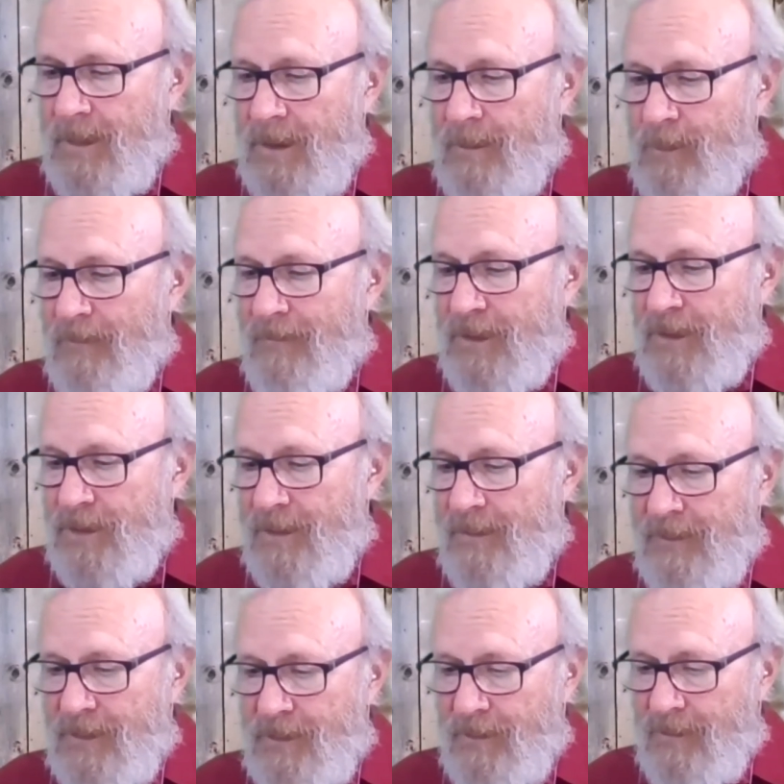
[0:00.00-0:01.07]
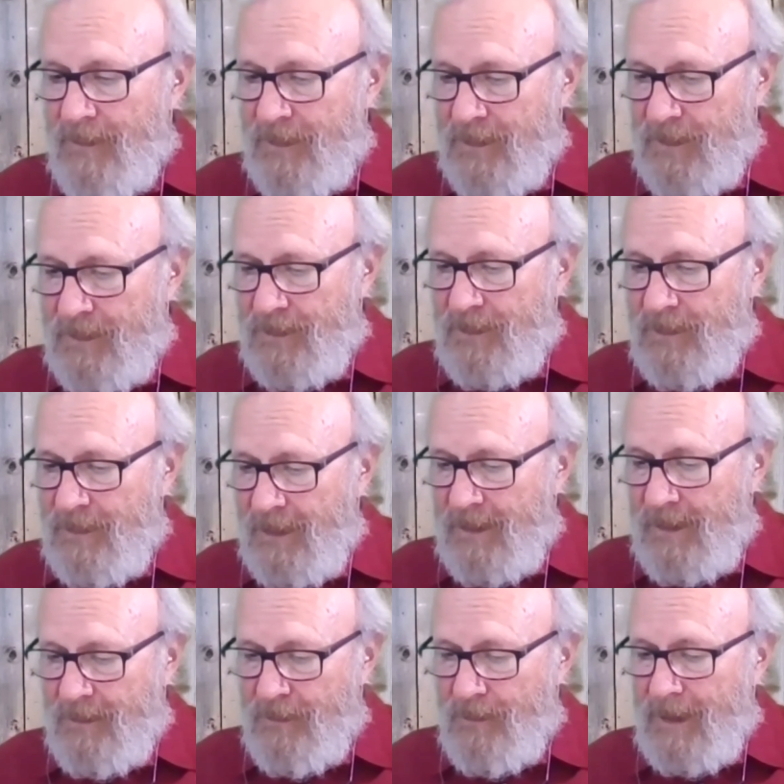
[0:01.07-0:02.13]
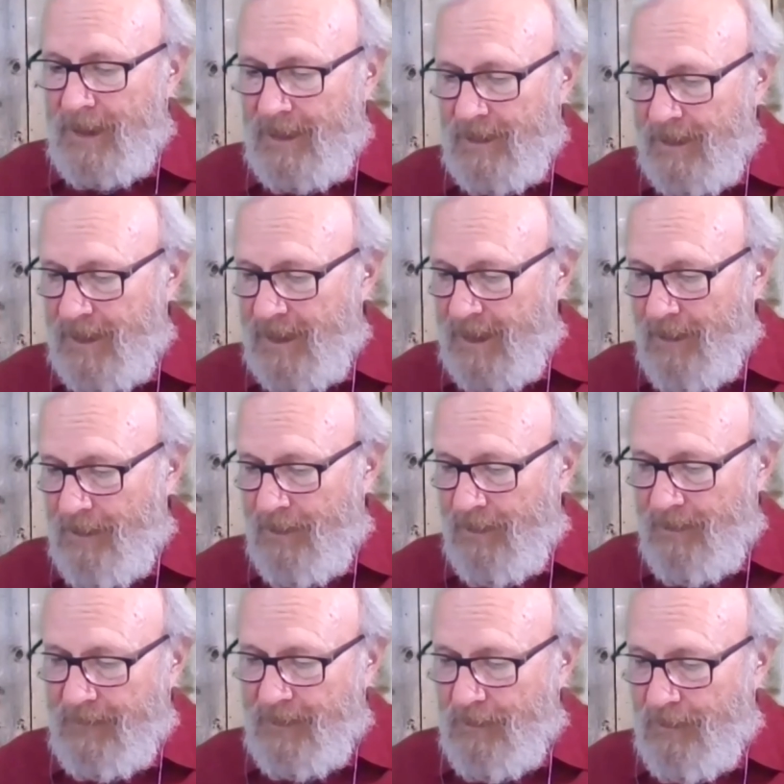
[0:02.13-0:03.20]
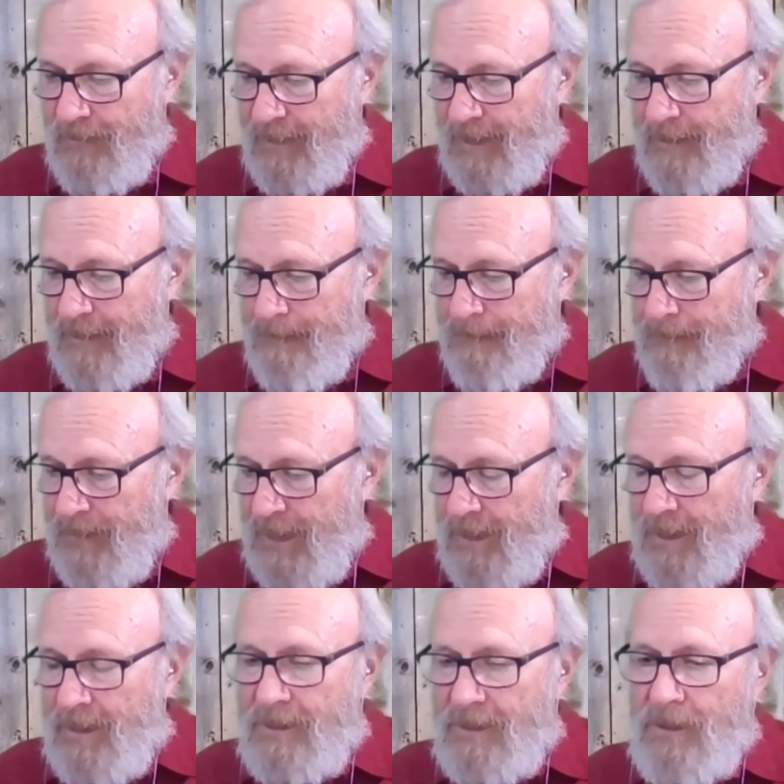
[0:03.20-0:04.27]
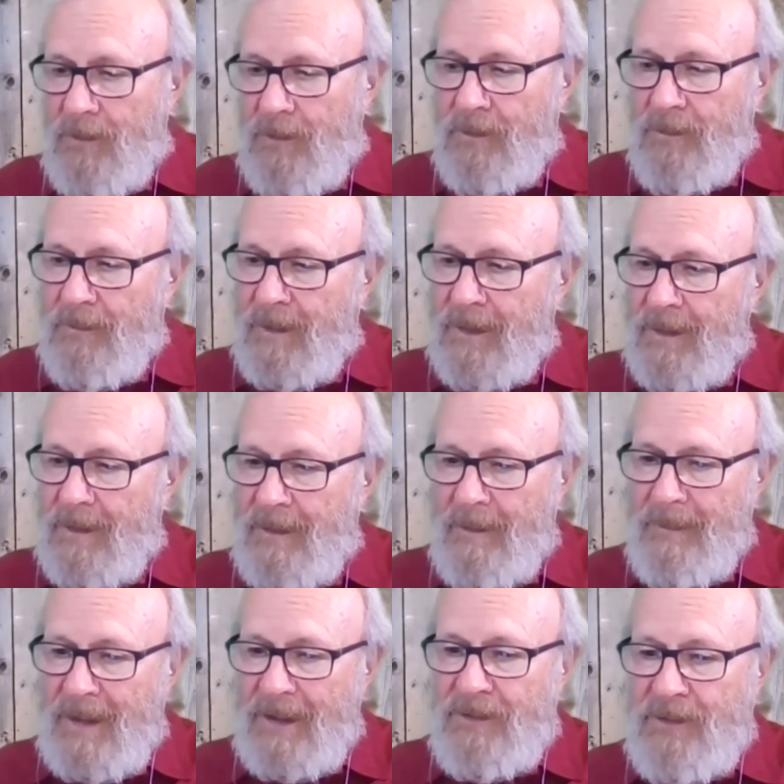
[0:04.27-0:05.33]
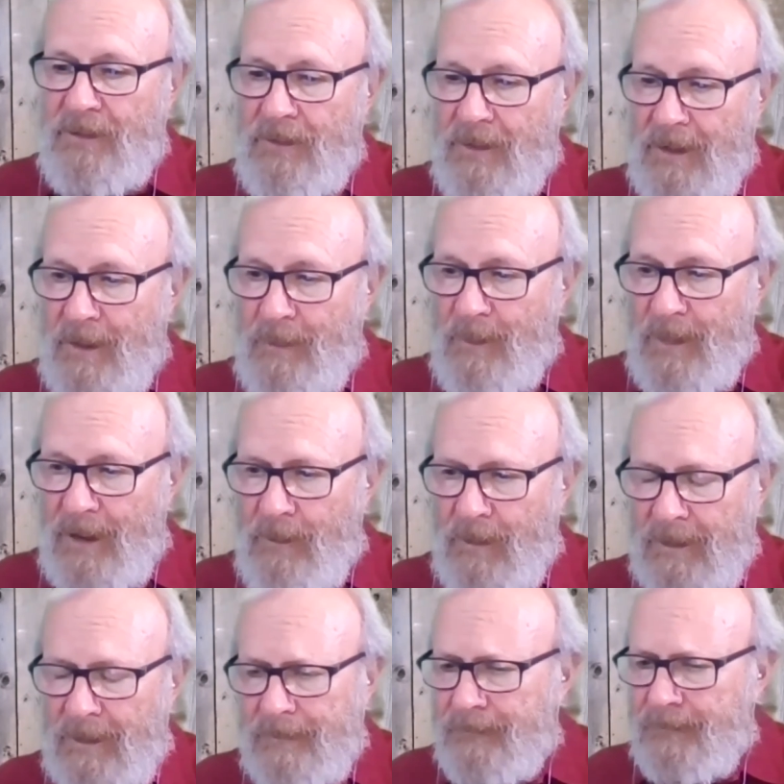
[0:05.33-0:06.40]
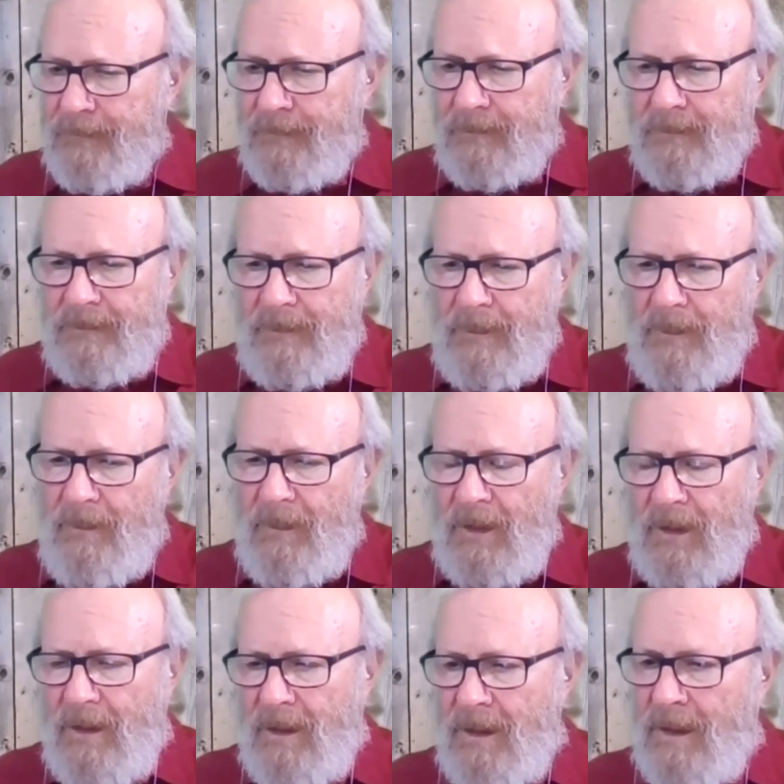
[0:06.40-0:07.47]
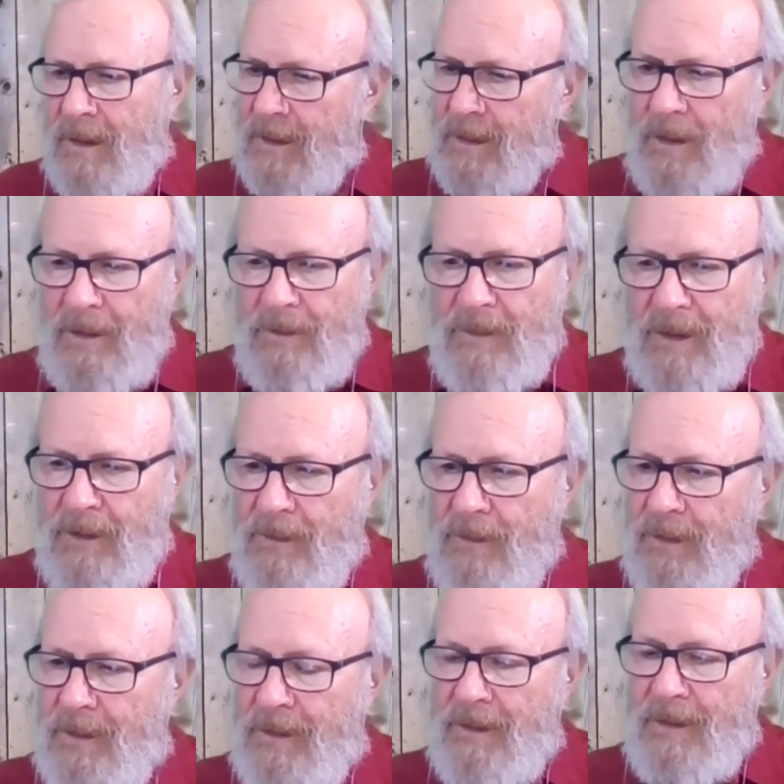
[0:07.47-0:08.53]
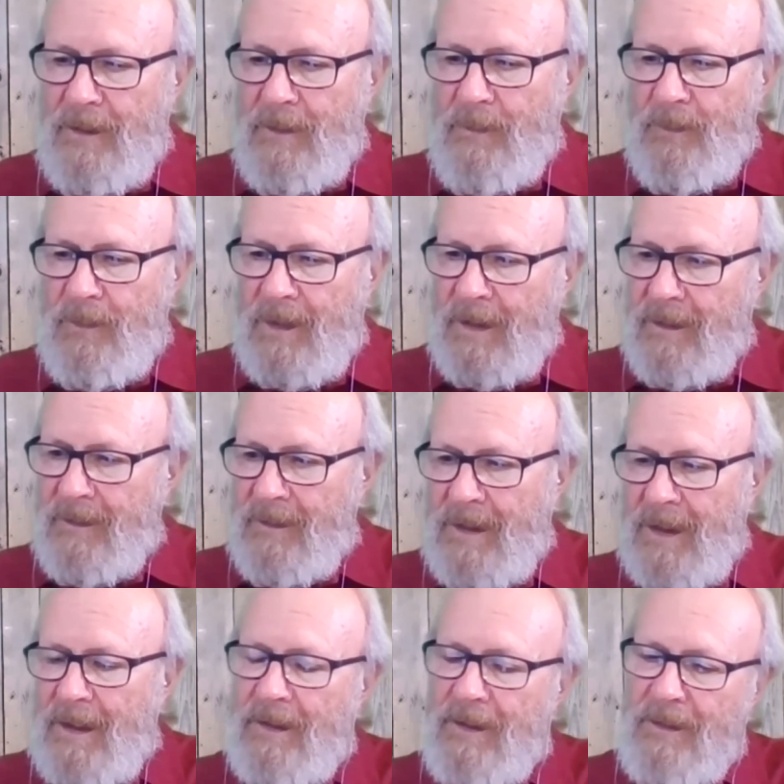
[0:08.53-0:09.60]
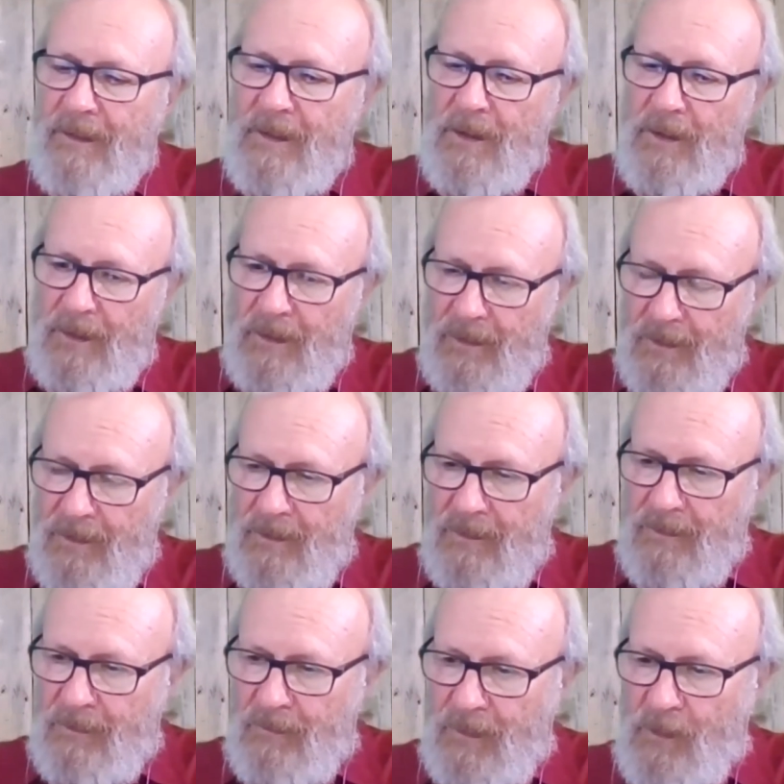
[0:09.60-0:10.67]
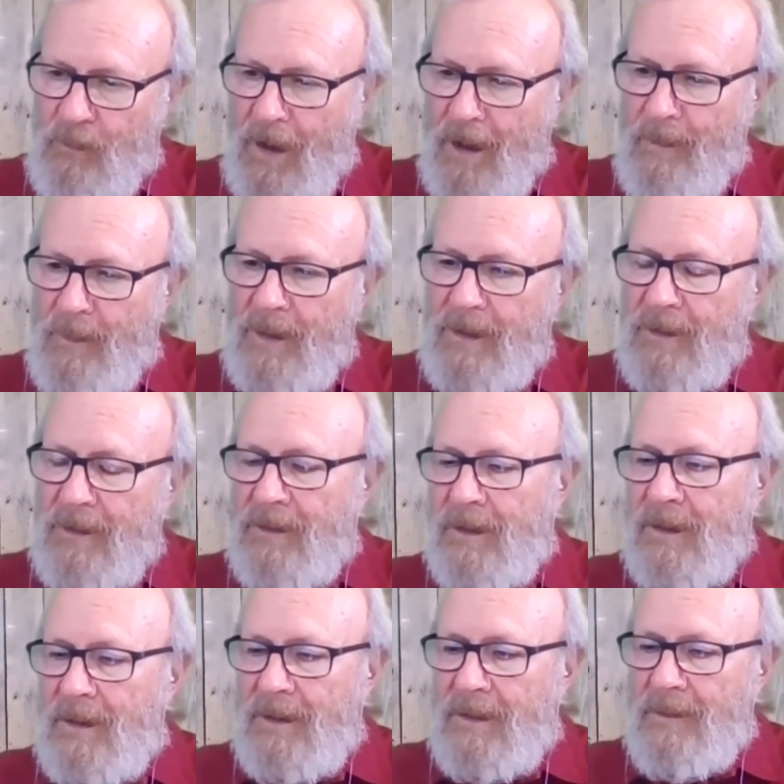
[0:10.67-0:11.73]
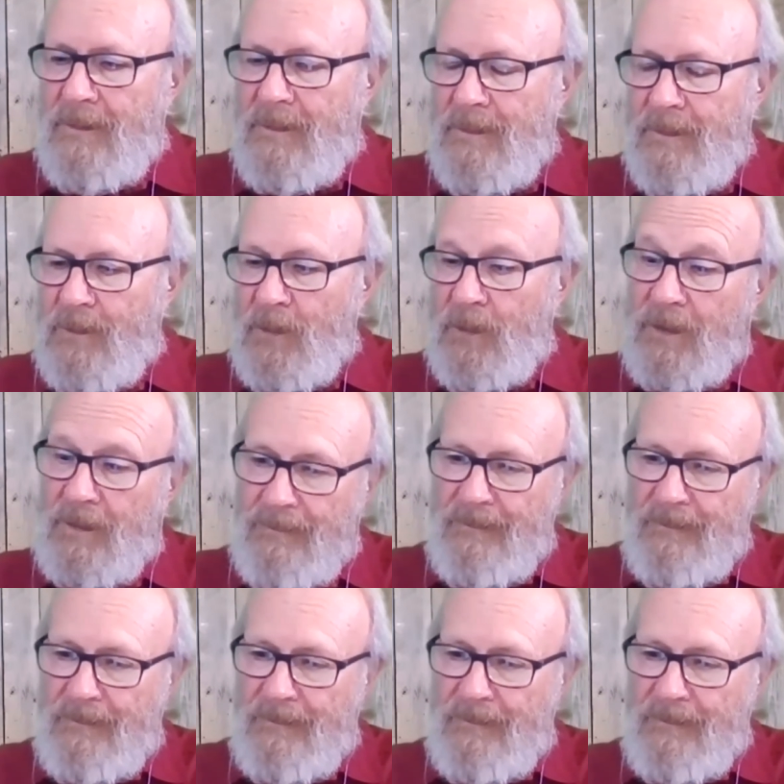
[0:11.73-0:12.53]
provision of services during the era of COVID. So that's certainly a big one. Another recurrent theme, again, the requirement or the